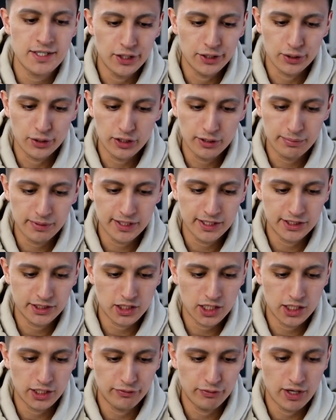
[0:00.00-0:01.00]
You can only play this
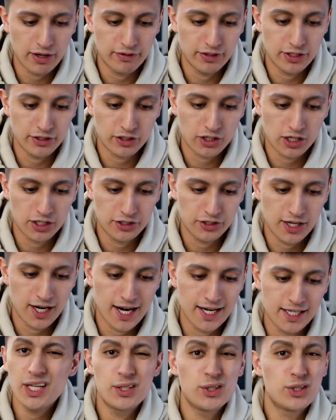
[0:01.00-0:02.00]
card if you have another card in your
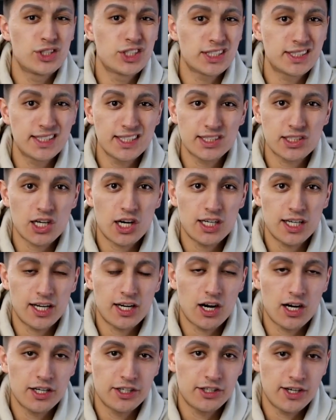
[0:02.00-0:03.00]
hand, and you just discard a
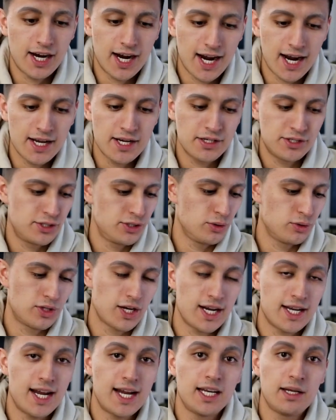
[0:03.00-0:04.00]
card in your hand to
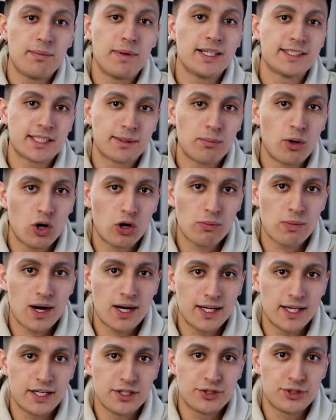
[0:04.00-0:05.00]
get any basic
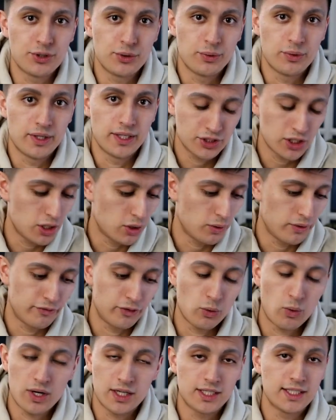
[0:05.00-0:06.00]
Pokemon into it. So if
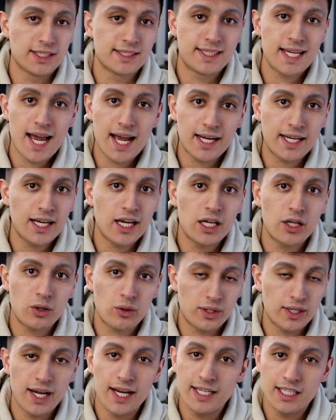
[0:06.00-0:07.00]
you wanted a Zacian
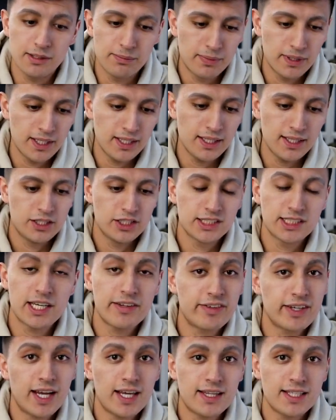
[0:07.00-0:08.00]
or an ADP, you just have
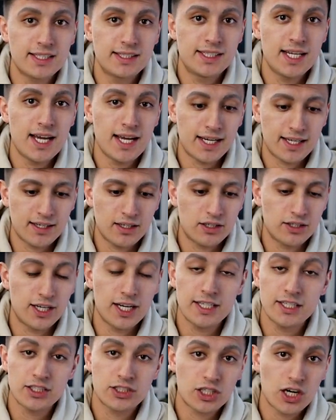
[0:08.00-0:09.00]
to get this deck or
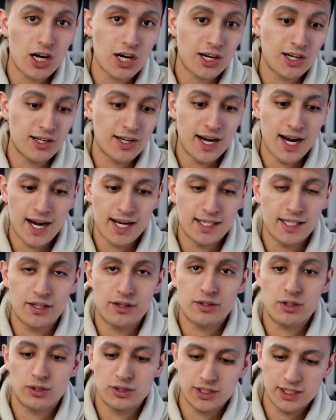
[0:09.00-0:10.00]
get this card and it
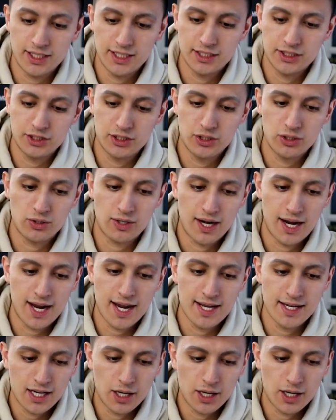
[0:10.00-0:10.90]
throws it into your hand.